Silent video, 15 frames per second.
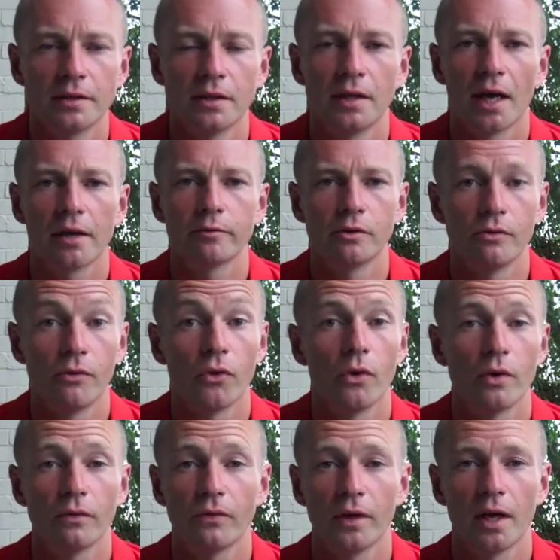Today we're
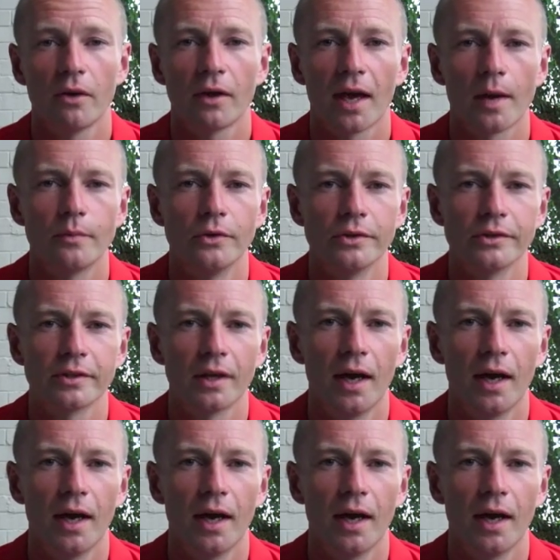reviewing video cameras.